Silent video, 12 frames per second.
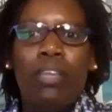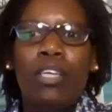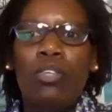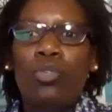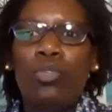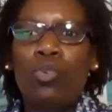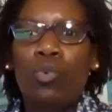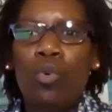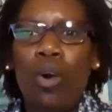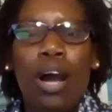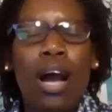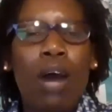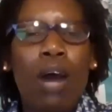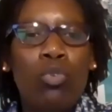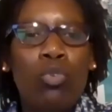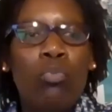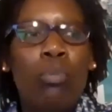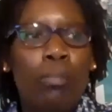and also
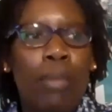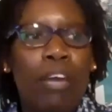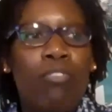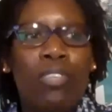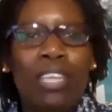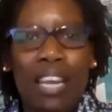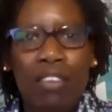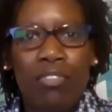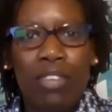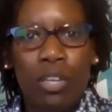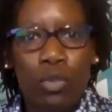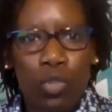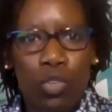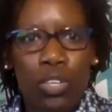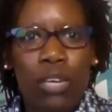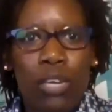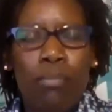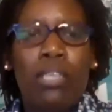how to prepare for the life in
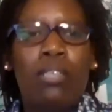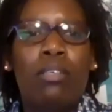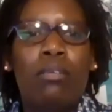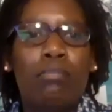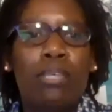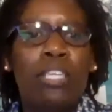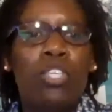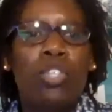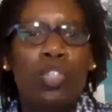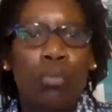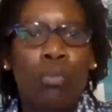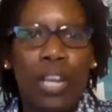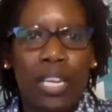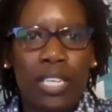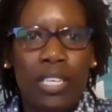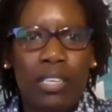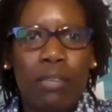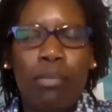Australia, being, being job
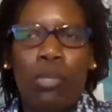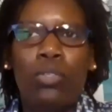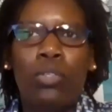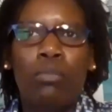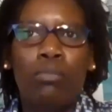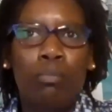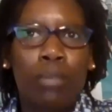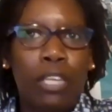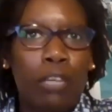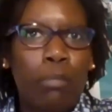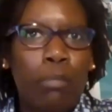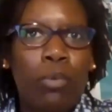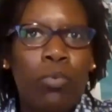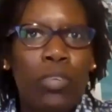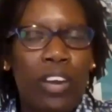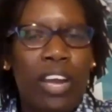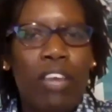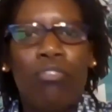ready, because many people
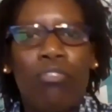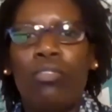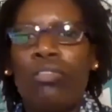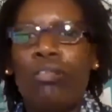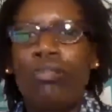would arrive